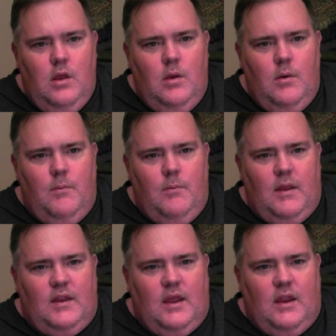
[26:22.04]

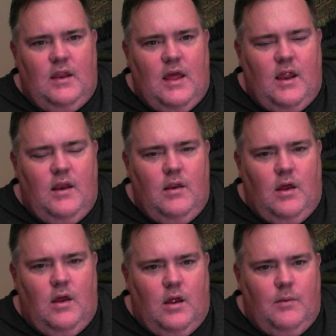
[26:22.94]

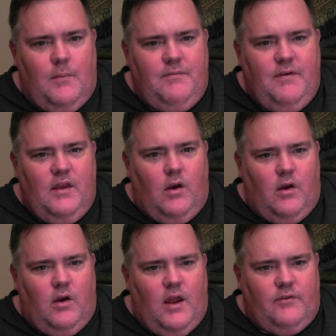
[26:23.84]
that. My feet
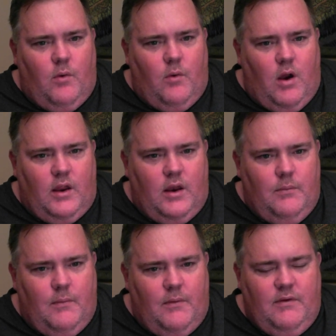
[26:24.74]
hurt after walking.
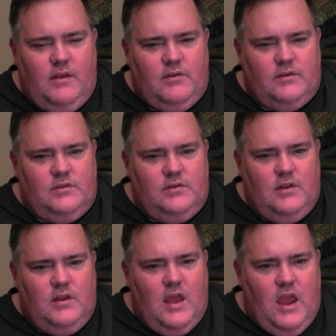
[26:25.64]
My feet just
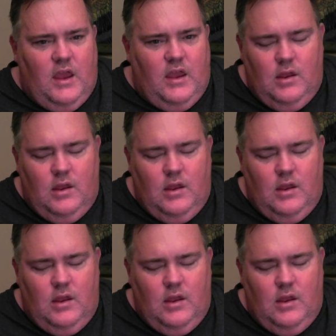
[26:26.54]
ache,